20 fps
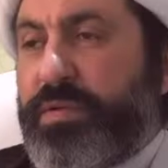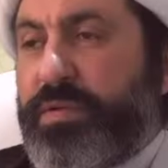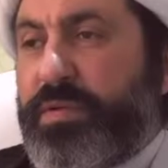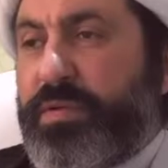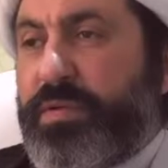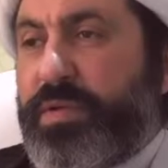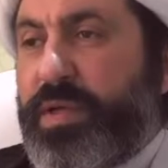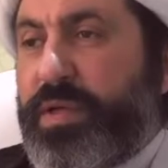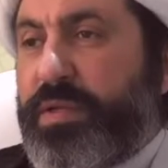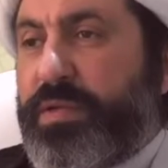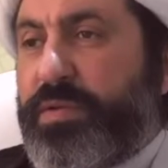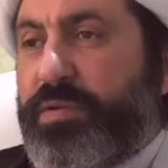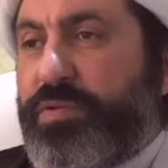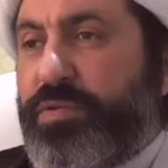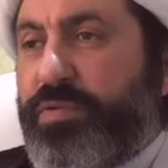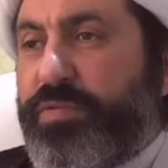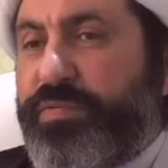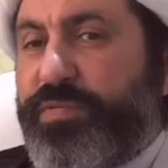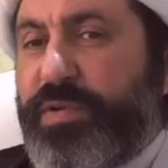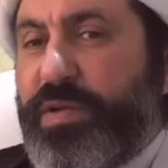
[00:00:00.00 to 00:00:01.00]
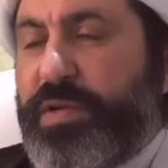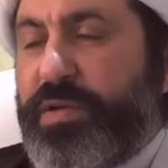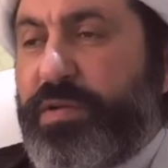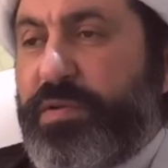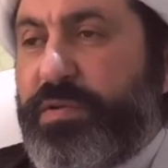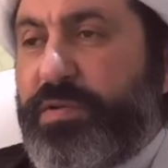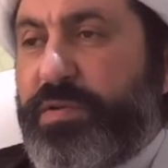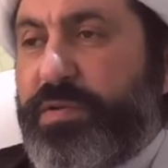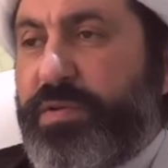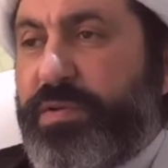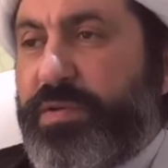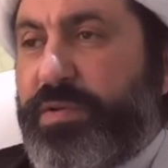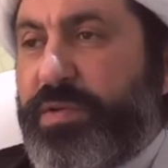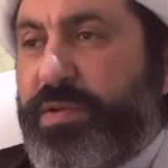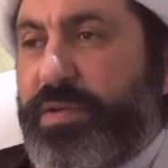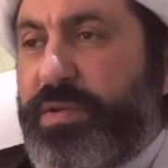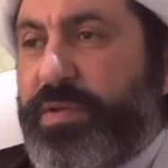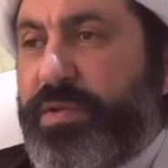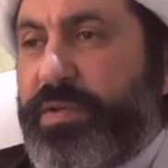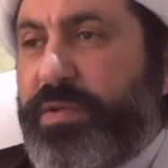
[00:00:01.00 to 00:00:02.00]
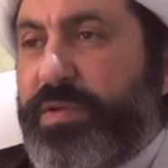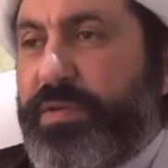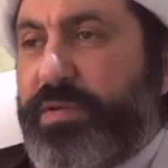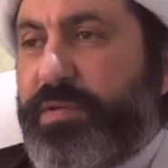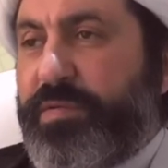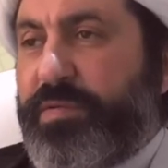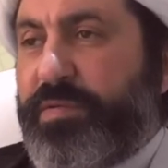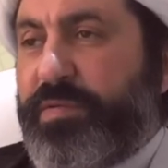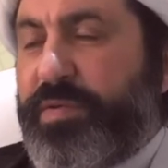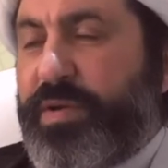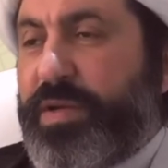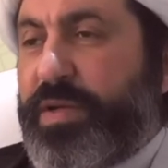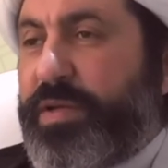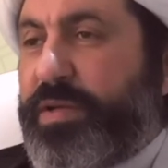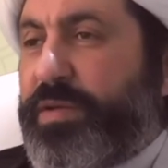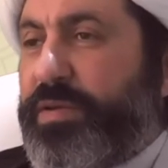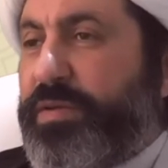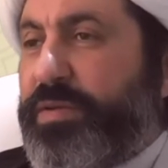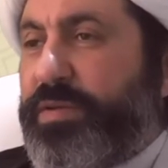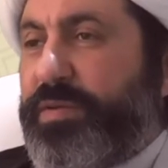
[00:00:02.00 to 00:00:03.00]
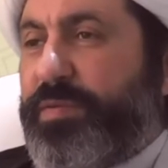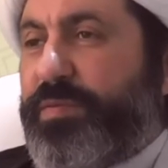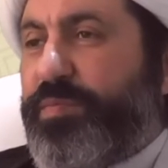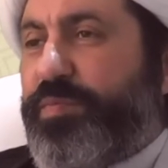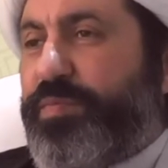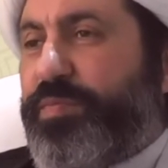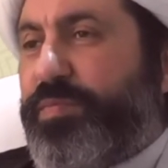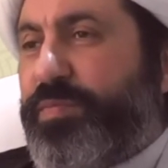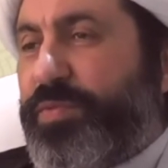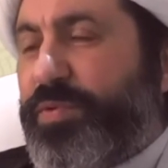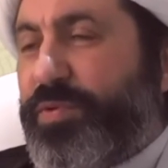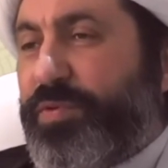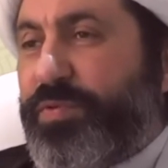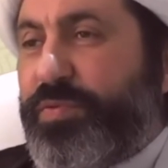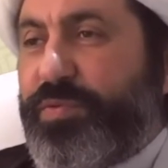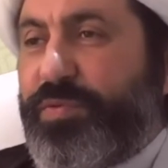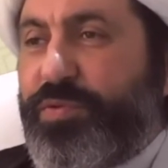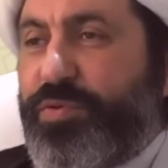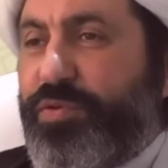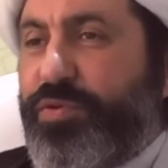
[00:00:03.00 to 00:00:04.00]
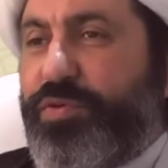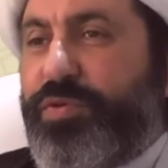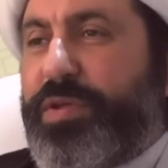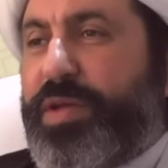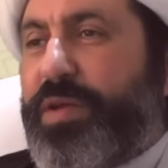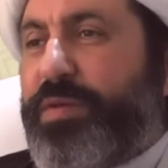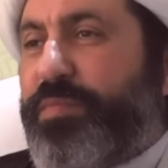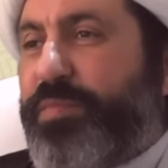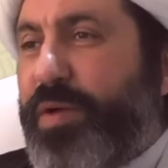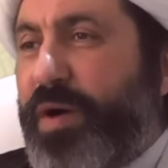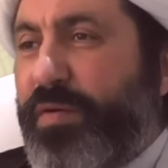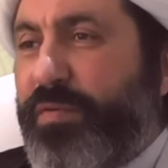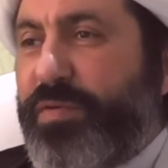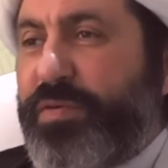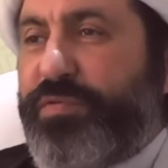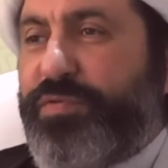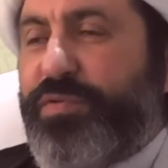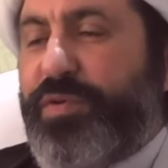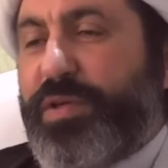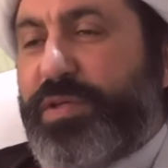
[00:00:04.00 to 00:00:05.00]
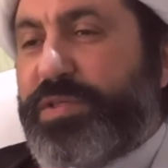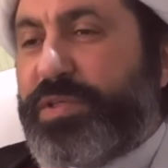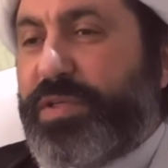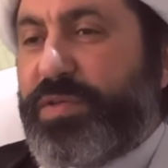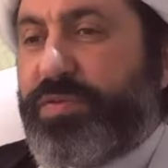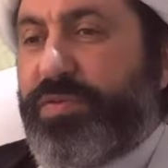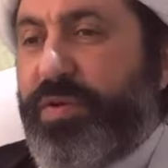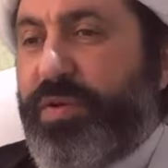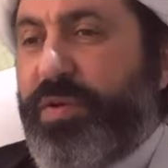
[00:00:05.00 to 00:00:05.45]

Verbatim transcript: then you feel very you know, good and powerful, etc.